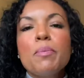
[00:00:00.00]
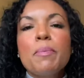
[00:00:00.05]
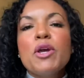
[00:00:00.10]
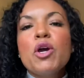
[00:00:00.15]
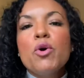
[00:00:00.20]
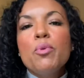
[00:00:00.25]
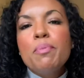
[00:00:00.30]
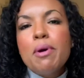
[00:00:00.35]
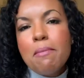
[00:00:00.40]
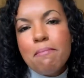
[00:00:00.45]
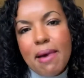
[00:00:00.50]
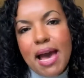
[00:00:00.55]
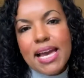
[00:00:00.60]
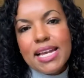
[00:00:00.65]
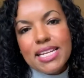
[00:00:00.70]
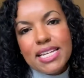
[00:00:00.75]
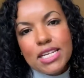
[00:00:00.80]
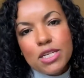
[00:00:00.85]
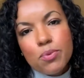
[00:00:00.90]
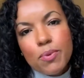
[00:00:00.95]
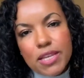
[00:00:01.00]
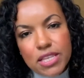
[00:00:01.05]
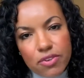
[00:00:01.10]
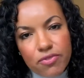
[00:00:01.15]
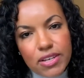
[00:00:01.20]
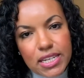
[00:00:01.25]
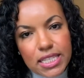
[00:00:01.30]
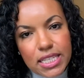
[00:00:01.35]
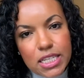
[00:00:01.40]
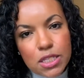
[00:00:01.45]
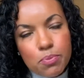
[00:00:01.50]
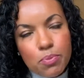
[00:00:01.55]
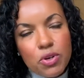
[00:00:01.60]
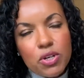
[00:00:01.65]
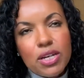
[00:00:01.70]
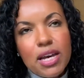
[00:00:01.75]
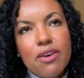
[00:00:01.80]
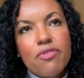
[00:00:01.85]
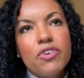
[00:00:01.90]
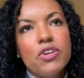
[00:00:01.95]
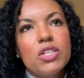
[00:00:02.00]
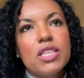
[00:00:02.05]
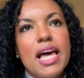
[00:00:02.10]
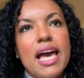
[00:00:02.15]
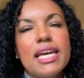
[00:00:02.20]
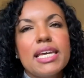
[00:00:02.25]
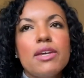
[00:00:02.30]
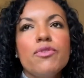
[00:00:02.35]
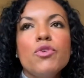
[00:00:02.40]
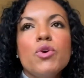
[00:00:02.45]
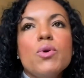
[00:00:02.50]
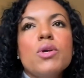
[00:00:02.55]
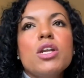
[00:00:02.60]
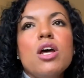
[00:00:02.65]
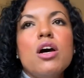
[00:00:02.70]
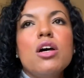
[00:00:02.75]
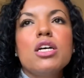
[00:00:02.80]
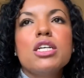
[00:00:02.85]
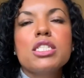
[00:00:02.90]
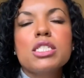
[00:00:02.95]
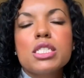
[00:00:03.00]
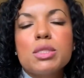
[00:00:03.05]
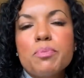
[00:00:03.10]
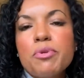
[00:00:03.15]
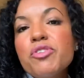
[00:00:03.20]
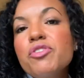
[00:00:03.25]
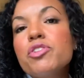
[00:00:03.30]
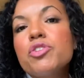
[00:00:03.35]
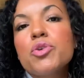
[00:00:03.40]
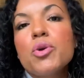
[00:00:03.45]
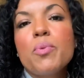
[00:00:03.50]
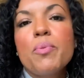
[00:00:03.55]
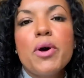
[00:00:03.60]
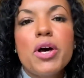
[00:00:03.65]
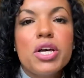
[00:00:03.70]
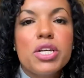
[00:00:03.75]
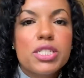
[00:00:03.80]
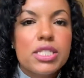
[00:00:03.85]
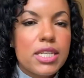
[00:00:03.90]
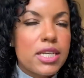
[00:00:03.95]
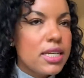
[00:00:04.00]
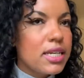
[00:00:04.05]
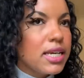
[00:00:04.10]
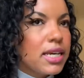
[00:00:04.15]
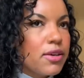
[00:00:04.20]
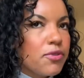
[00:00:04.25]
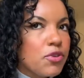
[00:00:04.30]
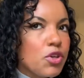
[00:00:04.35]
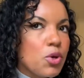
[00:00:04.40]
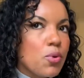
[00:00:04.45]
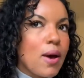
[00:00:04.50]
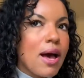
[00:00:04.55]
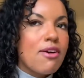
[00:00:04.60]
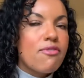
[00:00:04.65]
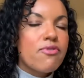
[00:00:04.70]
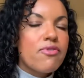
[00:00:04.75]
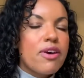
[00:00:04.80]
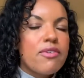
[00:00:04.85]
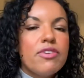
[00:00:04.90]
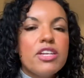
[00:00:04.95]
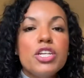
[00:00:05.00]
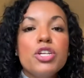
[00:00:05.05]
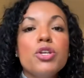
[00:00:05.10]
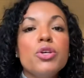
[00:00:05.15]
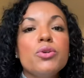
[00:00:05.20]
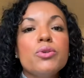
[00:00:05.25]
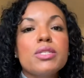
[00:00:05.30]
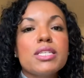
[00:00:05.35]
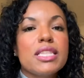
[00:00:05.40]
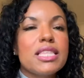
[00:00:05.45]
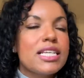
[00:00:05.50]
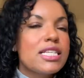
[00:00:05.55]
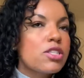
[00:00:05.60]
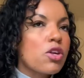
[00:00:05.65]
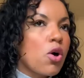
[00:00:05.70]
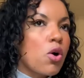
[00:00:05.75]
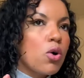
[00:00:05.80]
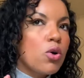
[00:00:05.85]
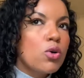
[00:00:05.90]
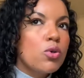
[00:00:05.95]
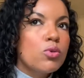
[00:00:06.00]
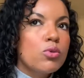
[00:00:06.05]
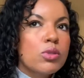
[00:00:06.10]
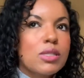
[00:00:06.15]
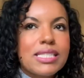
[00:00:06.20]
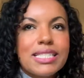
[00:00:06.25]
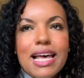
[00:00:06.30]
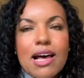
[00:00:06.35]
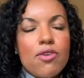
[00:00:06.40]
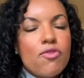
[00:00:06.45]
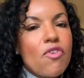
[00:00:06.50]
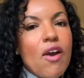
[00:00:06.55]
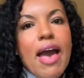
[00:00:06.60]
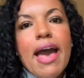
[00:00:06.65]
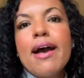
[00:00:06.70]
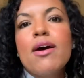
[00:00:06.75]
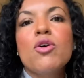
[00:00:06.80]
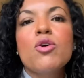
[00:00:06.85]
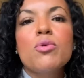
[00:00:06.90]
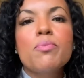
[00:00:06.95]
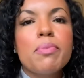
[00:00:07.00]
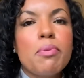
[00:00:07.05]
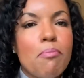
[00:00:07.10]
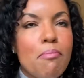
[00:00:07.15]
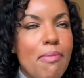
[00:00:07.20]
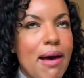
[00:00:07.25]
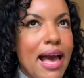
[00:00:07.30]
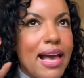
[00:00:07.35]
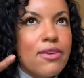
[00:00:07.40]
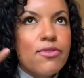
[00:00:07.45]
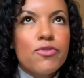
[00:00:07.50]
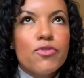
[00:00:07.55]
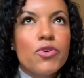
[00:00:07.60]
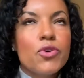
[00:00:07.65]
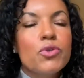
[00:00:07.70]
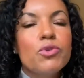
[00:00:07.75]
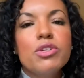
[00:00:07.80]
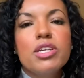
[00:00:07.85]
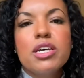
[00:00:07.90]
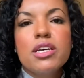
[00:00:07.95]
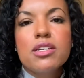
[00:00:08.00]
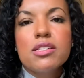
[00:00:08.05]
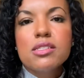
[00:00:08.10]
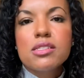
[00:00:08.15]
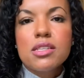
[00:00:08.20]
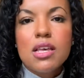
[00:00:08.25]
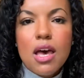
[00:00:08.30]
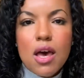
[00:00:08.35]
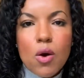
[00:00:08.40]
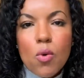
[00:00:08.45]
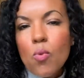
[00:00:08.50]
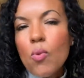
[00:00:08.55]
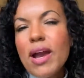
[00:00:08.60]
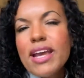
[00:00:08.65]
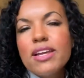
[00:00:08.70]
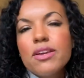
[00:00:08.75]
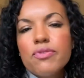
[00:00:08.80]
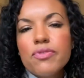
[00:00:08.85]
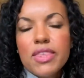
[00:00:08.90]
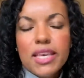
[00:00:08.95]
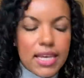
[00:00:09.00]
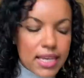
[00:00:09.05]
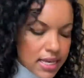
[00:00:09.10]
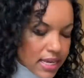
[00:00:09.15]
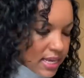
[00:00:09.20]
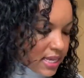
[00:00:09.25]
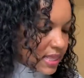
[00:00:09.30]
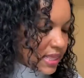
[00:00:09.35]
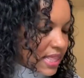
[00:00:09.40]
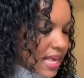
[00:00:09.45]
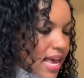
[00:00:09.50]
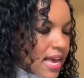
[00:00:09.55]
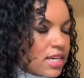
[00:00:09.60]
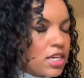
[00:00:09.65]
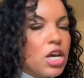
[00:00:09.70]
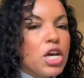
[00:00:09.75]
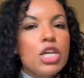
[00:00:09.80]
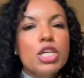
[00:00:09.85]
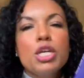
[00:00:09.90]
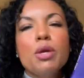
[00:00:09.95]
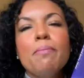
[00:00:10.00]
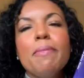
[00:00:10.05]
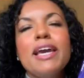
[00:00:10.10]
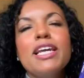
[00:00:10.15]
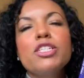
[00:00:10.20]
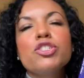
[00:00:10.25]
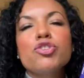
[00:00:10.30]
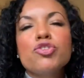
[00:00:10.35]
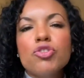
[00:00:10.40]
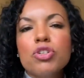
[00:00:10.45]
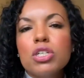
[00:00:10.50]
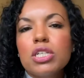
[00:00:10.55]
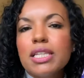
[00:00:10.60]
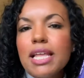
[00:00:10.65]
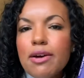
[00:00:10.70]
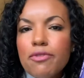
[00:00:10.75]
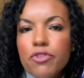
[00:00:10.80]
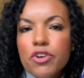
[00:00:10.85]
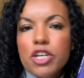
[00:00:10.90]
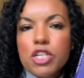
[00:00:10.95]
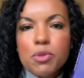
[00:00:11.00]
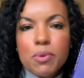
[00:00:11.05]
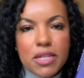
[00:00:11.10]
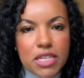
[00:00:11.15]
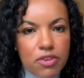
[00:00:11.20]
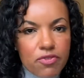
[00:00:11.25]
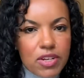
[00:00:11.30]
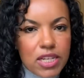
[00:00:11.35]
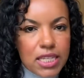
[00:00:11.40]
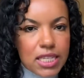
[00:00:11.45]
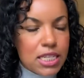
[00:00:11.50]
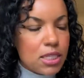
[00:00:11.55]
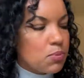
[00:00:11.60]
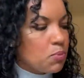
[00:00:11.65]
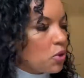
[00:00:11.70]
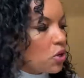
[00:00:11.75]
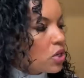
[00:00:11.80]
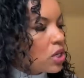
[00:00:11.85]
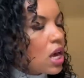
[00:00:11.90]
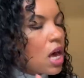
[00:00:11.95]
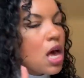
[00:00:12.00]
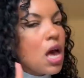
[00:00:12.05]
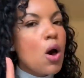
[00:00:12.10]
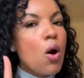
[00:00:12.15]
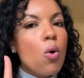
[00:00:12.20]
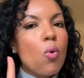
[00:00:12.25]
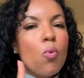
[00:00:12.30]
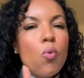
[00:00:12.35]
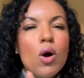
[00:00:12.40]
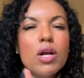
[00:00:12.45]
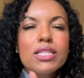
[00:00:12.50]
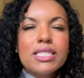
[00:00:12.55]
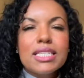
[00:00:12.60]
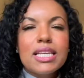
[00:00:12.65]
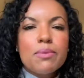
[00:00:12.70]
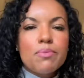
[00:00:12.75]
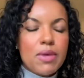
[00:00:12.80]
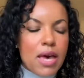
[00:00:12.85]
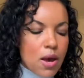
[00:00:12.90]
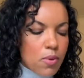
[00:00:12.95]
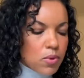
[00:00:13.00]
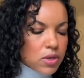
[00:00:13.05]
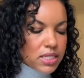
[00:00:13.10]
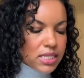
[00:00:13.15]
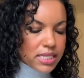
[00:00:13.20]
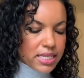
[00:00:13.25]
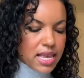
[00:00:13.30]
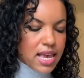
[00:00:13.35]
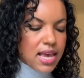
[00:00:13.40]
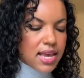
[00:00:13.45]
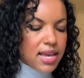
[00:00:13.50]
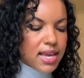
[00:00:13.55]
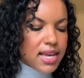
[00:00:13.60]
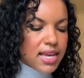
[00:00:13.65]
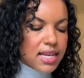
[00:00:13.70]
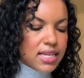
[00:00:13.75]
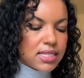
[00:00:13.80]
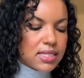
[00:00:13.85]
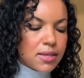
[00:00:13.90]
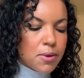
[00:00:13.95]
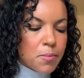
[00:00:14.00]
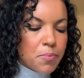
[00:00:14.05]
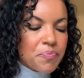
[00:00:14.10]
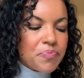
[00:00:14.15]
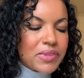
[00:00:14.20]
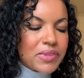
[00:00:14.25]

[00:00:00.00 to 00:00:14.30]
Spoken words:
to be open-minded when you read this book. I feel like if you're not a spiritual person, if you are very new to this whole self-help, mindfulness way of thinking, then you may struggle at first when you read this book. One tip that I would say is